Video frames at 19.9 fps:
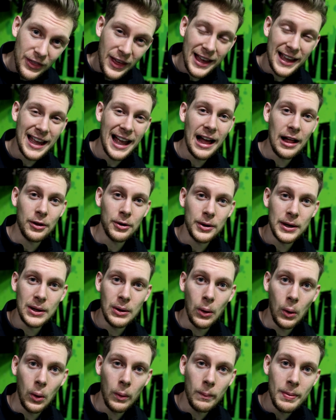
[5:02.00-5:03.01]
that calorie
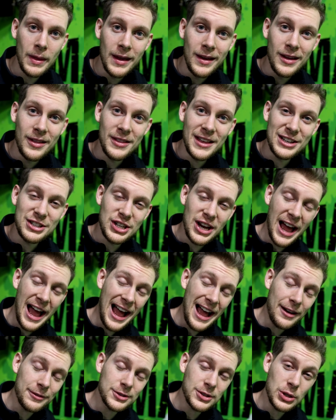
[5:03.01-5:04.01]
goal that you
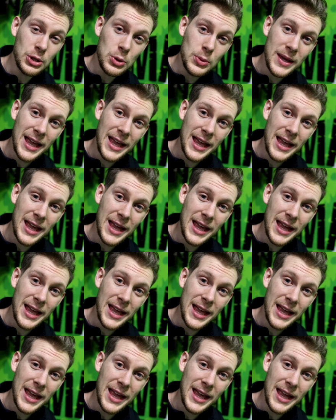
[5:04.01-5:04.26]
have, so you